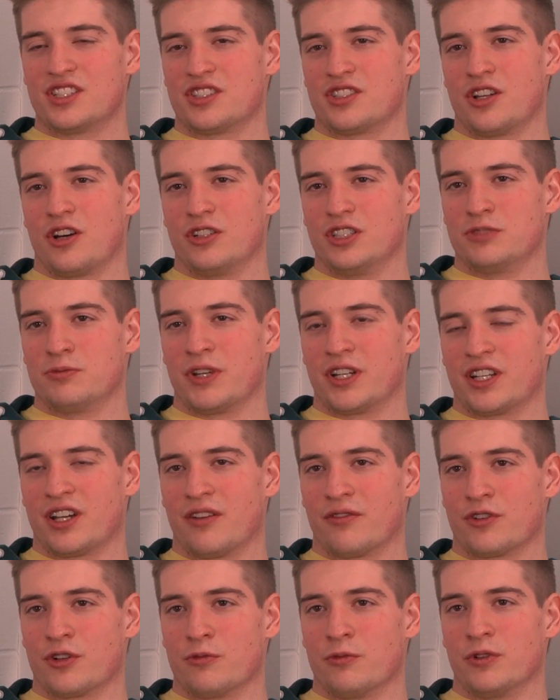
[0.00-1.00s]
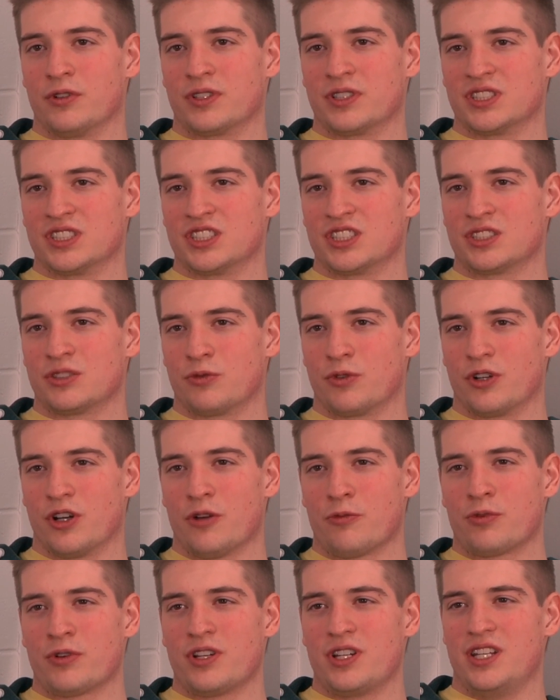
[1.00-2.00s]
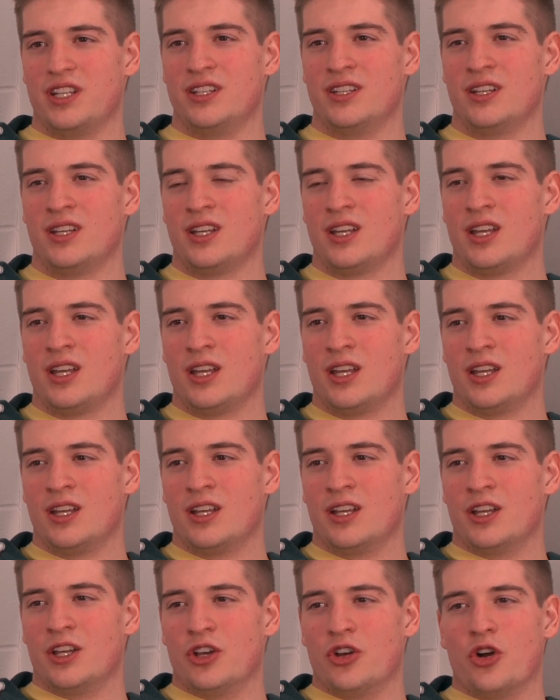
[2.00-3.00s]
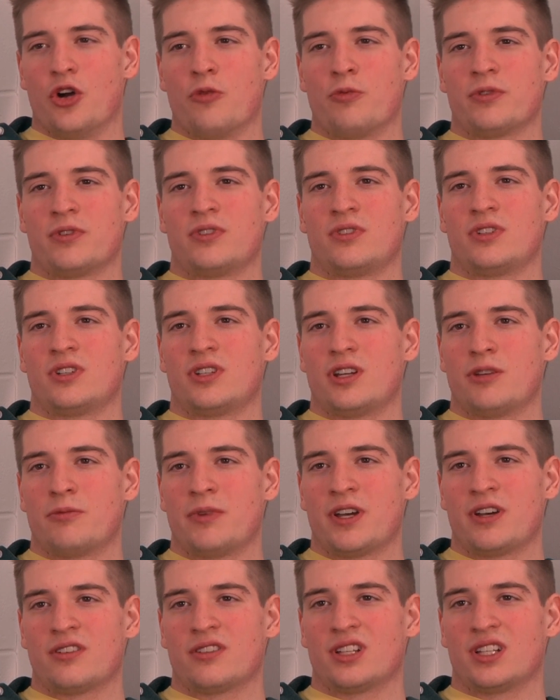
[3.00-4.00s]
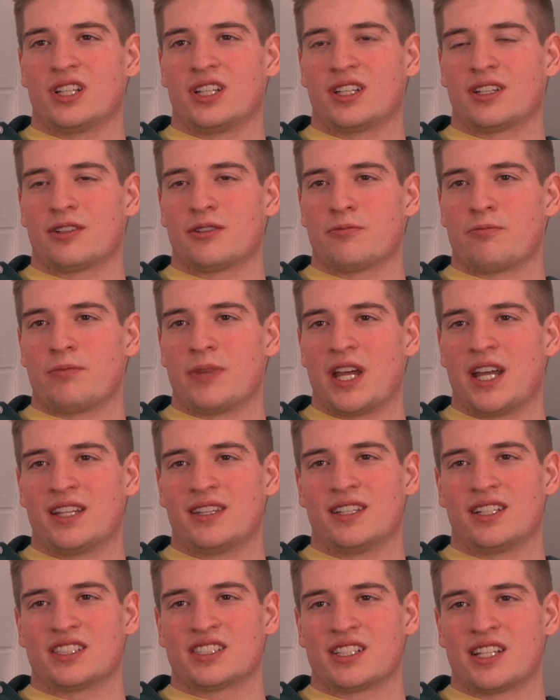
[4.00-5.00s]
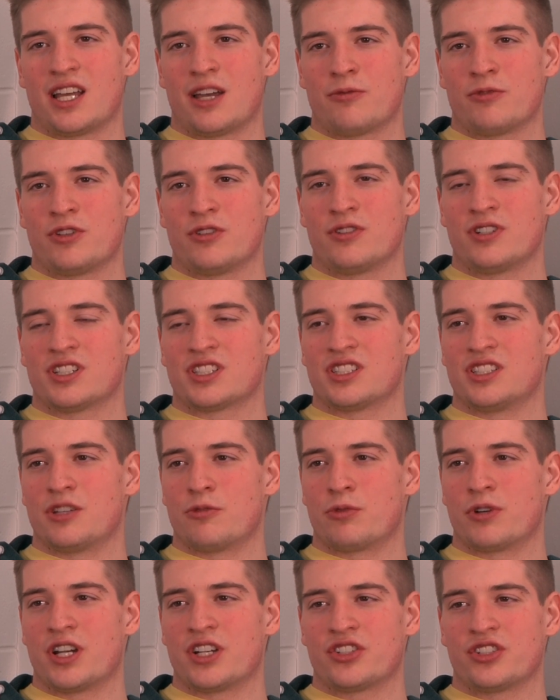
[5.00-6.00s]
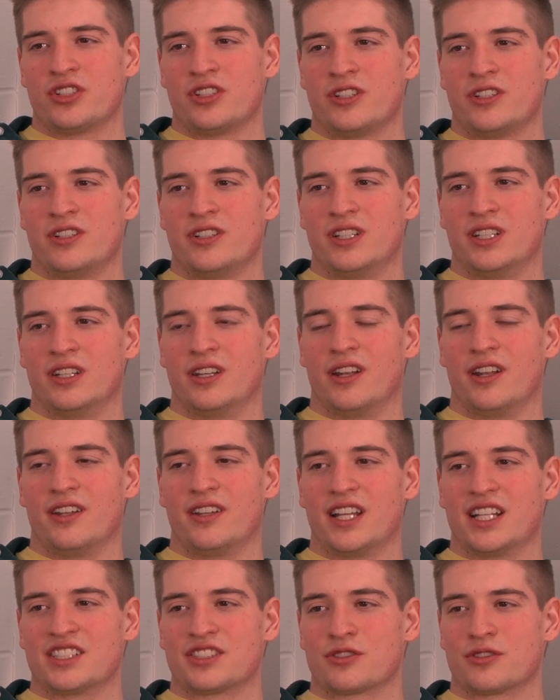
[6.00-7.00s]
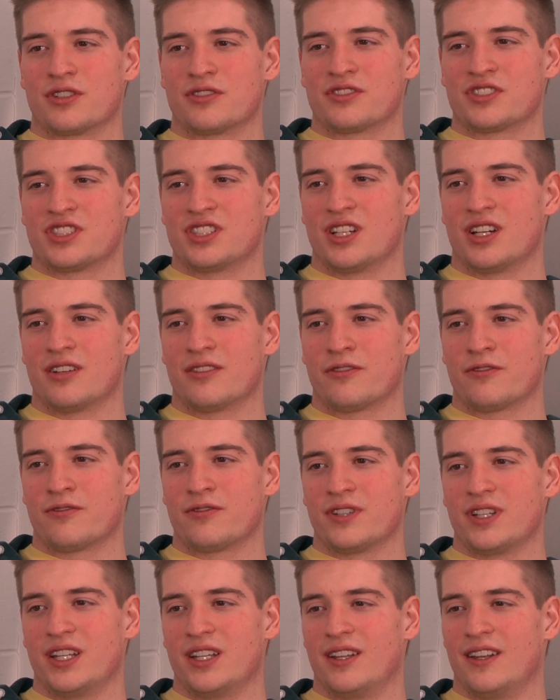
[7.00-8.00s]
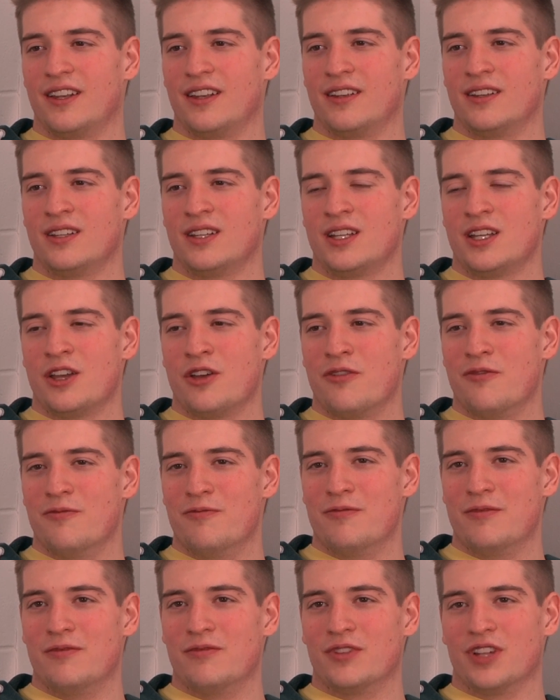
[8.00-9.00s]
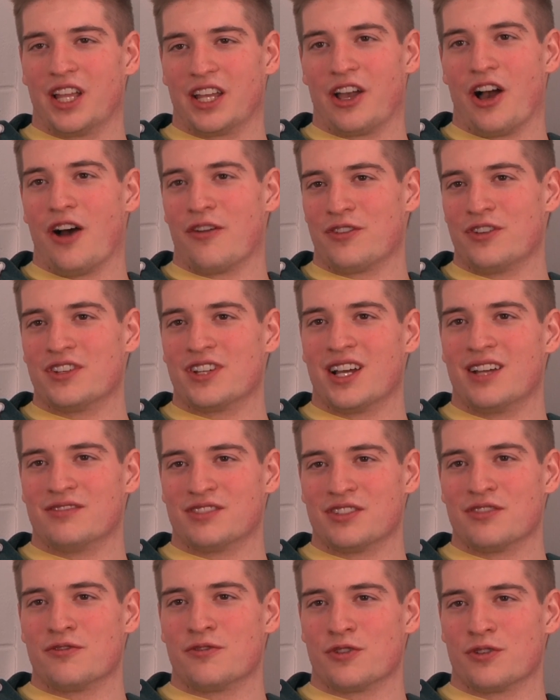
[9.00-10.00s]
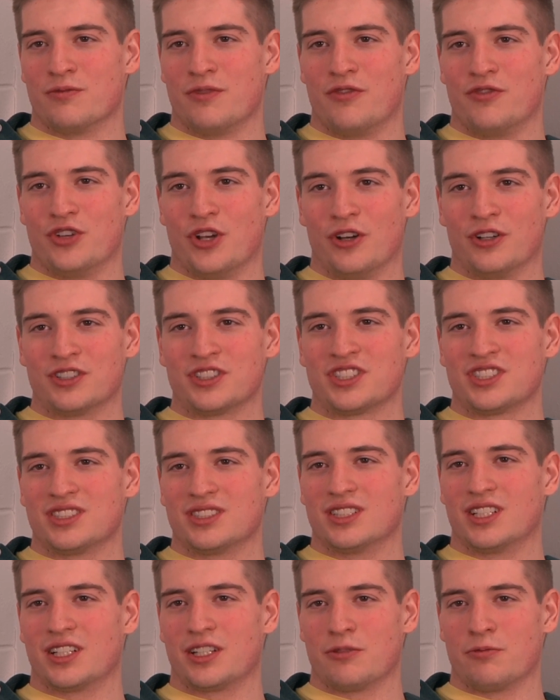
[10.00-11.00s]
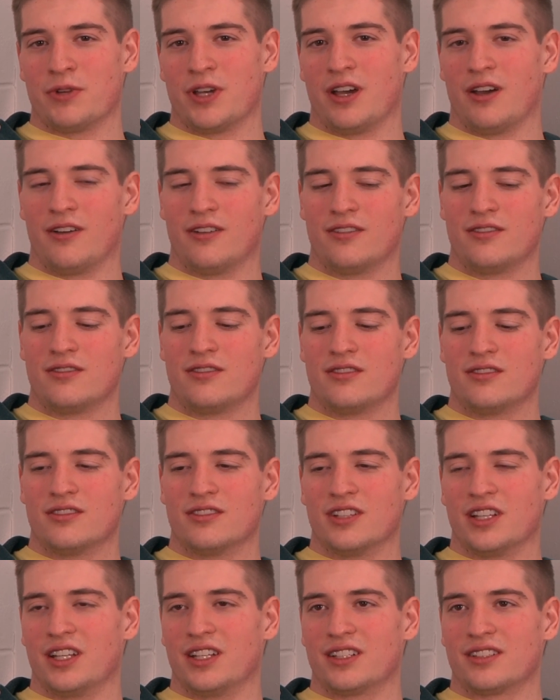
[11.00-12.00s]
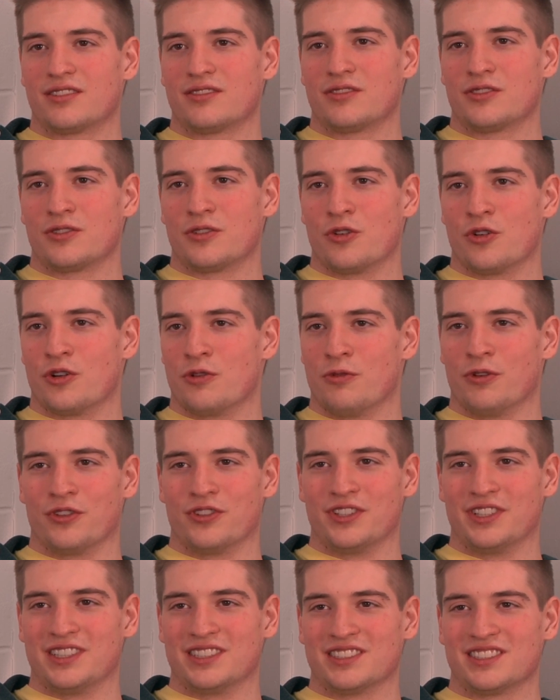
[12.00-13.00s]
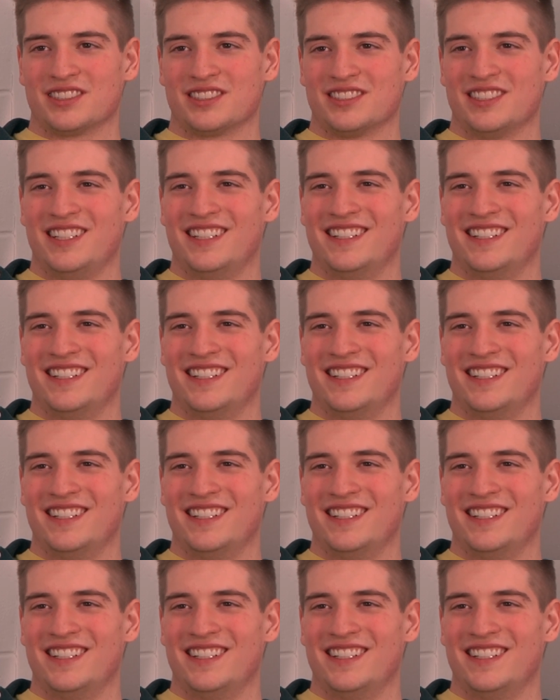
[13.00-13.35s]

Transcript: just always been comfortable because we're all pretty open about like bad things that happen to us and depression and that sort of stuff, and like oftentimes in the form of jokes like about like horrible things.